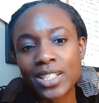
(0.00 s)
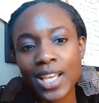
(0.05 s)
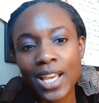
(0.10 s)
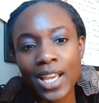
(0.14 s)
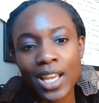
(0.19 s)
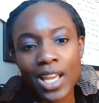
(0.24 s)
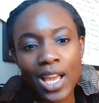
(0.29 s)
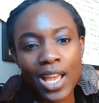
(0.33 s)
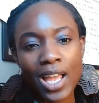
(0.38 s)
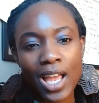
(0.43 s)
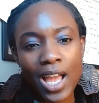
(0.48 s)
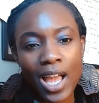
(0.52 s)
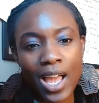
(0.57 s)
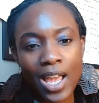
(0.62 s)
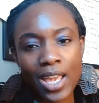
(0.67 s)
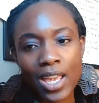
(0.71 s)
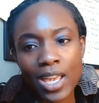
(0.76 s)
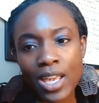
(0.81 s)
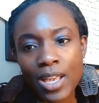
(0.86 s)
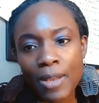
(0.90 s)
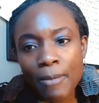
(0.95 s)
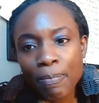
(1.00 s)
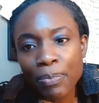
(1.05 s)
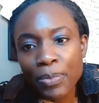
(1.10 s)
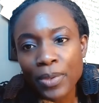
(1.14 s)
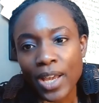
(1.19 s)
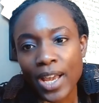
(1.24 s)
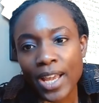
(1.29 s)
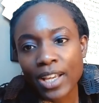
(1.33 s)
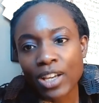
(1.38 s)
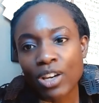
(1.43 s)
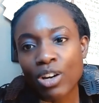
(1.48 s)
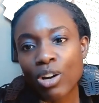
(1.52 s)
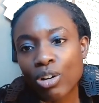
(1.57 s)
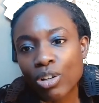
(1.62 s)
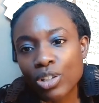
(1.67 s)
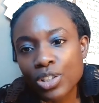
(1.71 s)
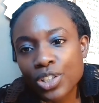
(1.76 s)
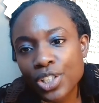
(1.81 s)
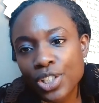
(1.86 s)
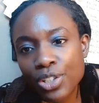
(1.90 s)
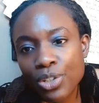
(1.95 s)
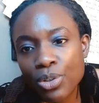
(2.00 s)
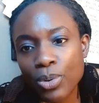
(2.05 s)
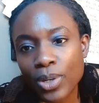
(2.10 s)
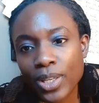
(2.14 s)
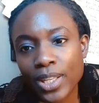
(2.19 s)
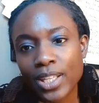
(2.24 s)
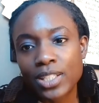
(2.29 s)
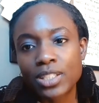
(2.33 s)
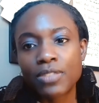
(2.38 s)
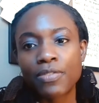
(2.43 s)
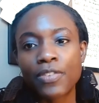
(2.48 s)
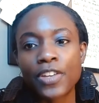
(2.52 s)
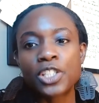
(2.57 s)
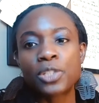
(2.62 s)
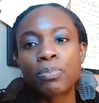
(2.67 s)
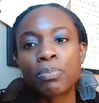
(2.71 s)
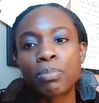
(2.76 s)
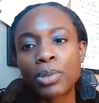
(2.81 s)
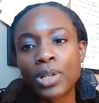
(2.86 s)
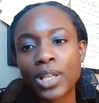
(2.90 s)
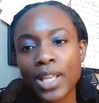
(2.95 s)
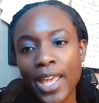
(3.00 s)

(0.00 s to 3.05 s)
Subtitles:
I caution you against Facebook